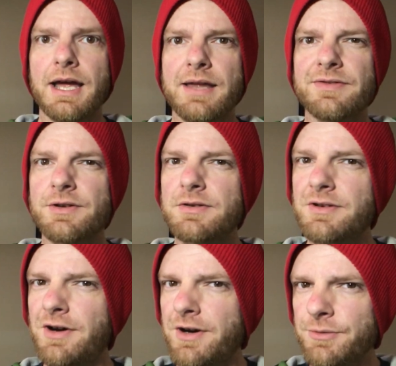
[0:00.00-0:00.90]
And they're
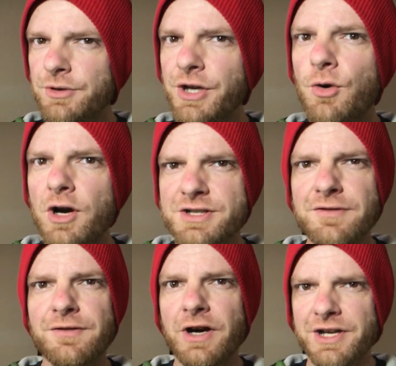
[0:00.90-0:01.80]
not really
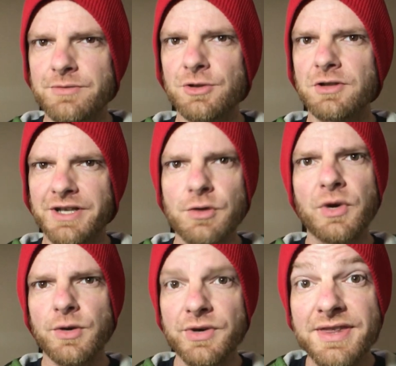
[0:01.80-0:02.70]
quantifiable like the
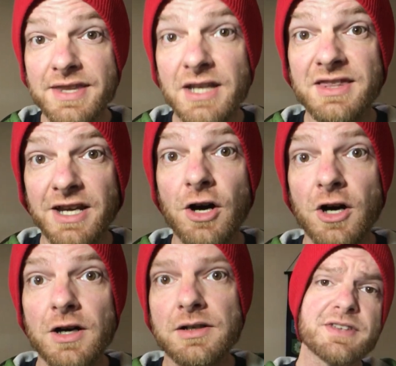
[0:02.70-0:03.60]
way we think they
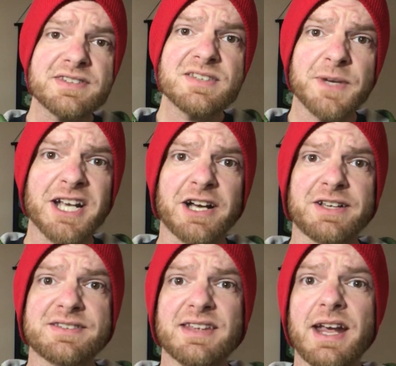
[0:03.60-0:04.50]
are. This is
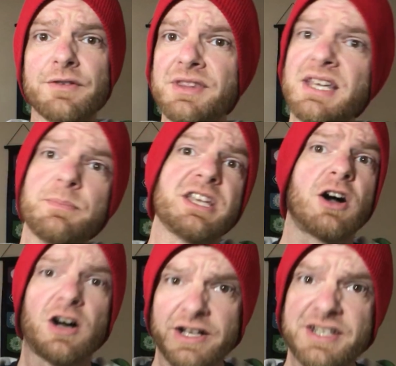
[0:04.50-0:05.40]
because everything
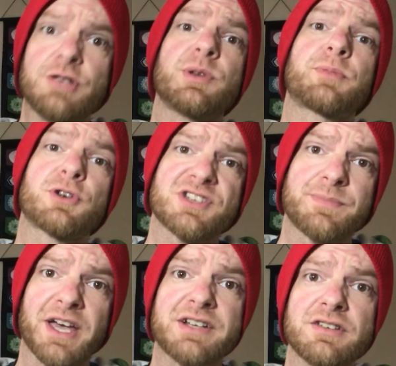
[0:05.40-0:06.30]
beyond human
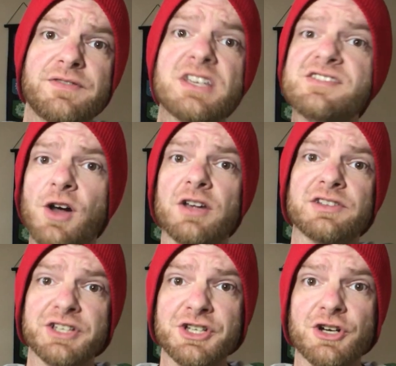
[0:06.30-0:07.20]
perspective is
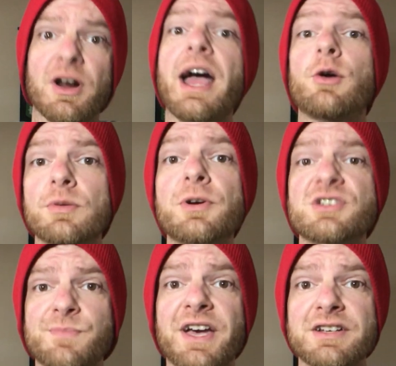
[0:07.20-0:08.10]
non-linear. Our
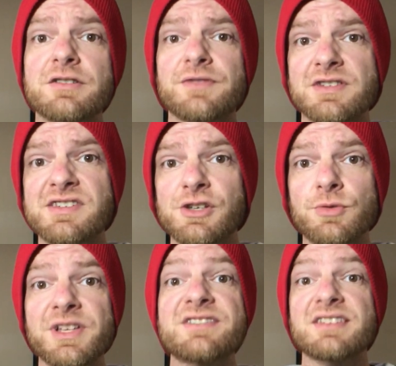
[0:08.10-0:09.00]
perspective as
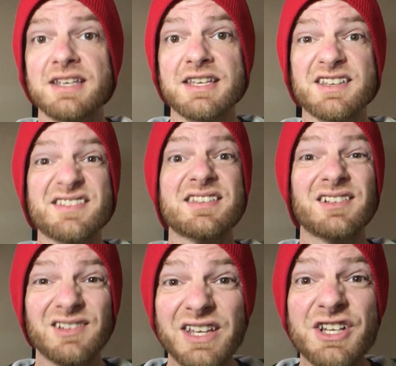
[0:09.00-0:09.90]
humans is
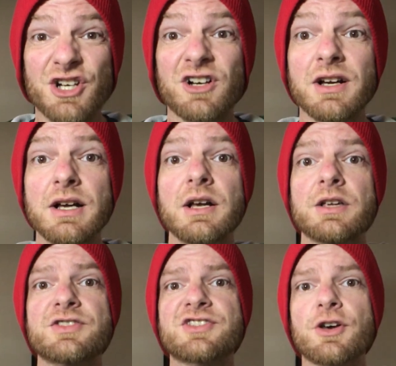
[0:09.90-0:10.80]
linear.
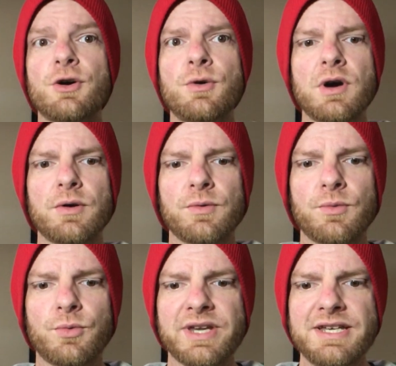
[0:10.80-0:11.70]
So
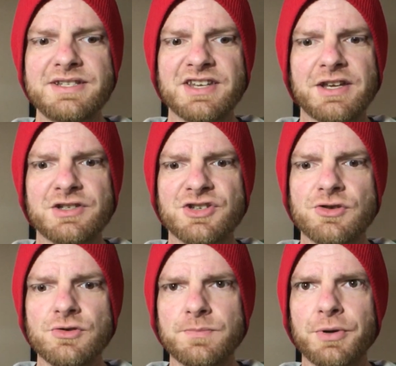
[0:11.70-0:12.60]
we tend
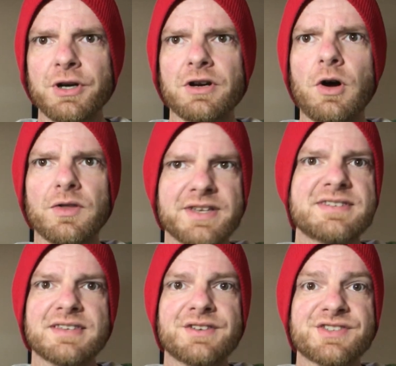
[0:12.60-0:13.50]
to put all
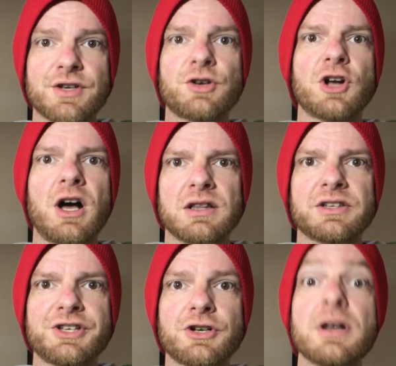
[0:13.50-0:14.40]
these things that are not
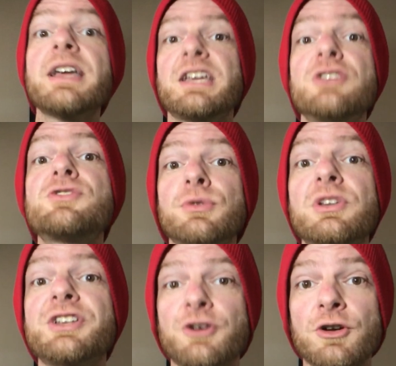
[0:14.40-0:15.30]
linear into
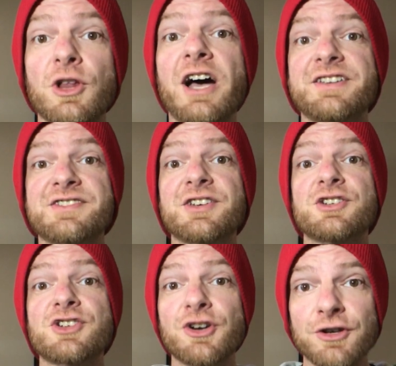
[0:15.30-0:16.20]
linearized
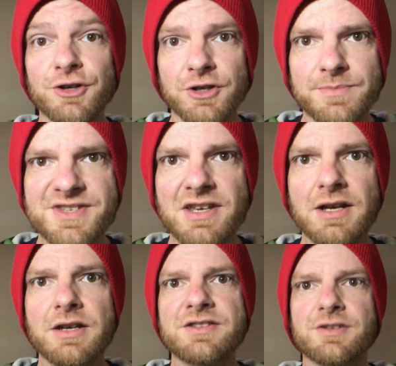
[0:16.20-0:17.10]
terms
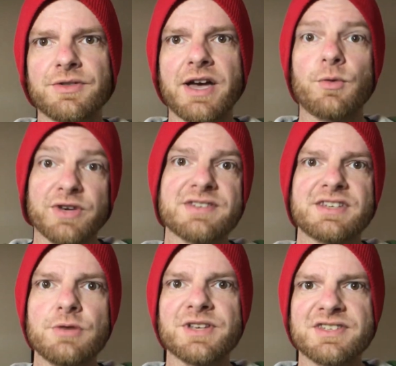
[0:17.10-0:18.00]
so that we as
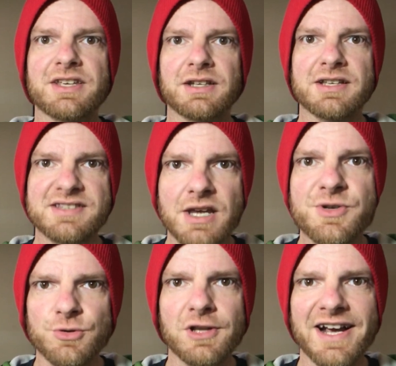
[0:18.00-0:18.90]
humans can
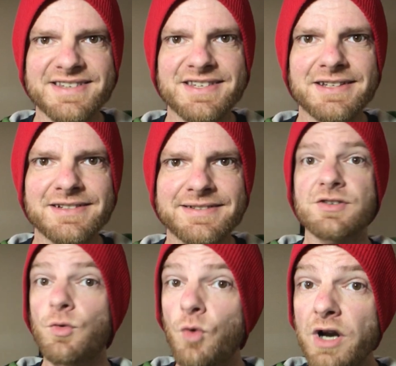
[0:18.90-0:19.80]
conceptualize it.
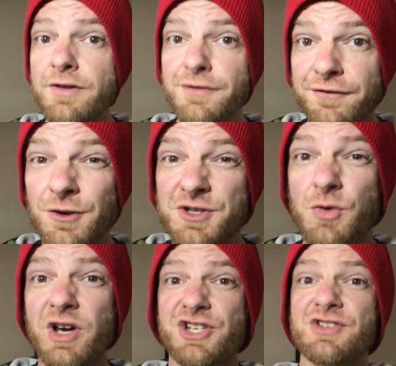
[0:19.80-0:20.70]
So one of the first
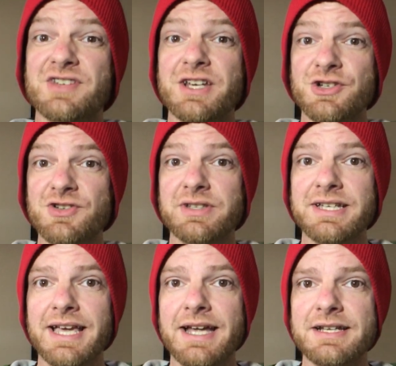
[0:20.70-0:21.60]
questions I usually
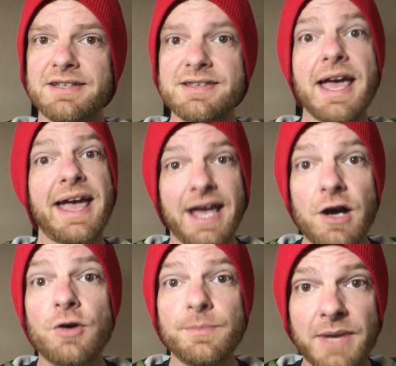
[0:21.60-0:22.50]
get is,
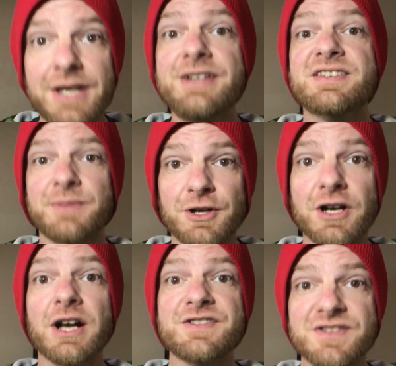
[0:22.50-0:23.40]
how many
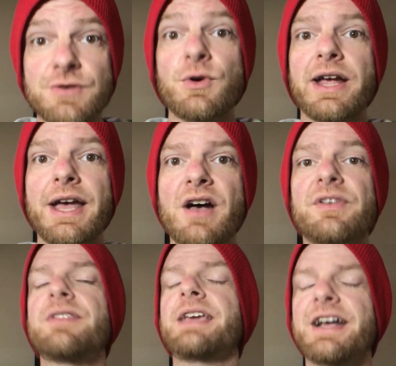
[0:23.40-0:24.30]
spirit guides do I
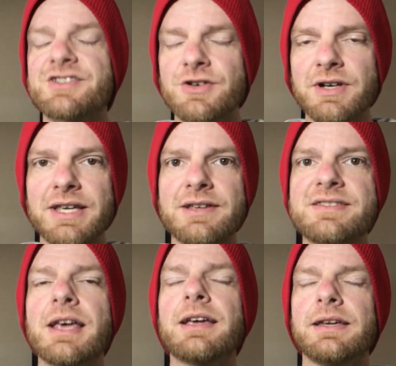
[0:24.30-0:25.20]
have? And the answer
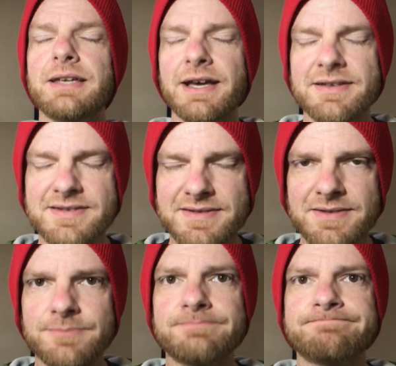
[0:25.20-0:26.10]
is
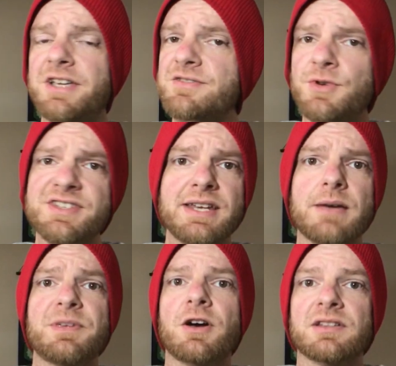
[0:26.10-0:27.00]
yes. Because once you
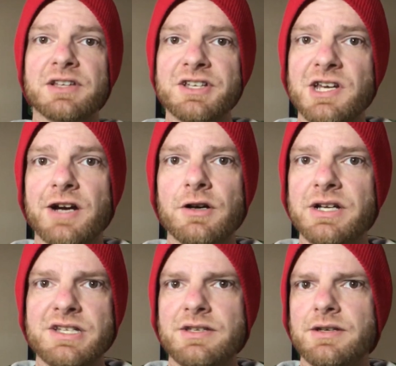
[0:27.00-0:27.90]
get beyond
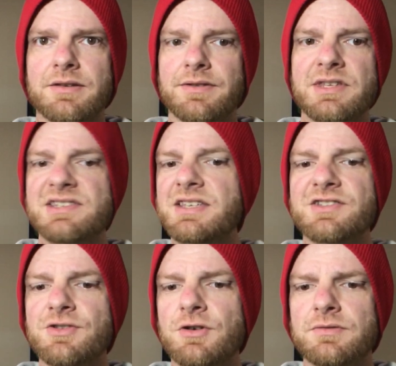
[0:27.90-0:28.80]
linearity, these
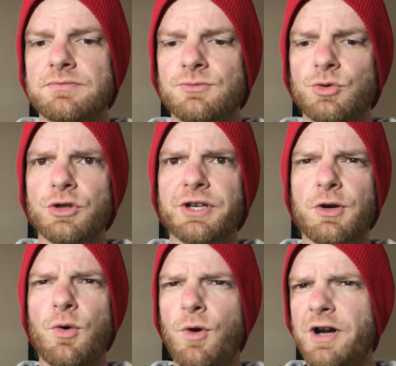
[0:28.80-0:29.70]
things aren't really
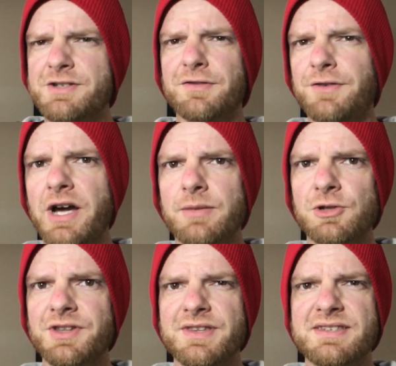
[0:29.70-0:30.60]

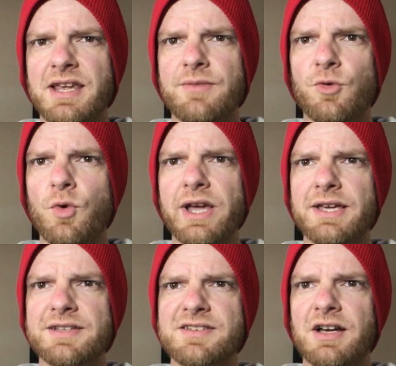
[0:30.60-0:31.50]
quantifiable in the same way.
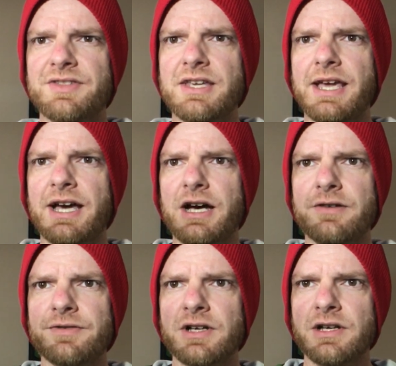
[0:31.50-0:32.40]
It's not that you
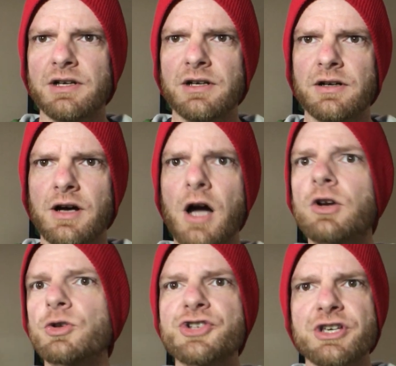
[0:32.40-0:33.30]
have
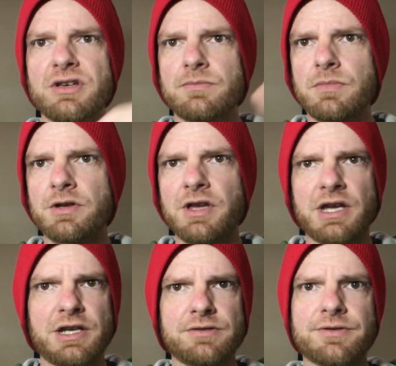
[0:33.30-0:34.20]
Uncle Jim
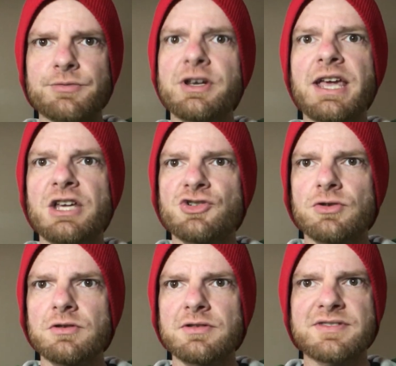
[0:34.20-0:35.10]
and 3
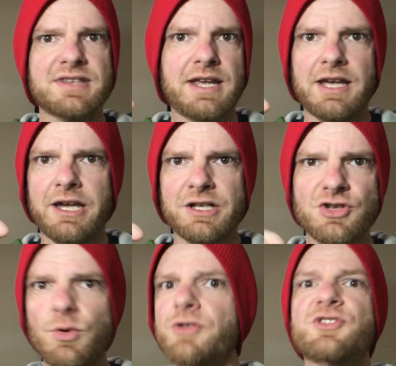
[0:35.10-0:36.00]
angels and
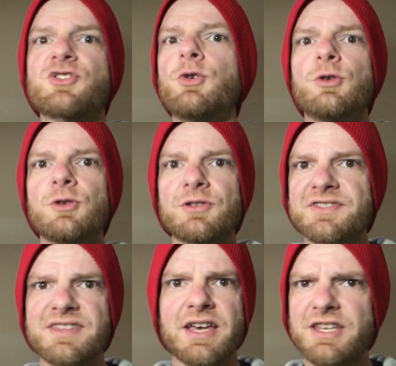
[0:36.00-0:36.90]
2 other
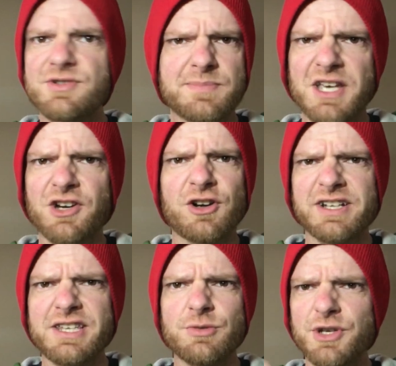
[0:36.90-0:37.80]
souls that used to be
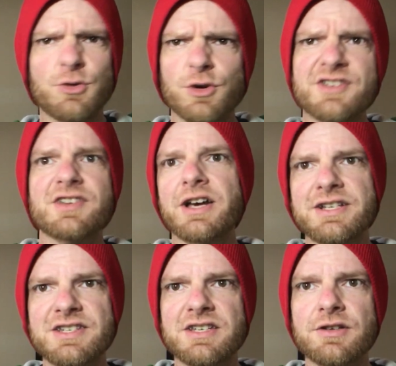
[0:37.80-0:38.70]
incarnate human who were
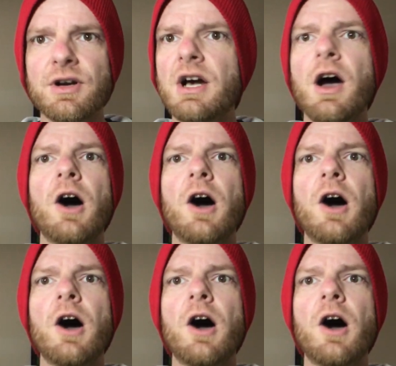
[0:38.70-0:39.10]
assigned to you.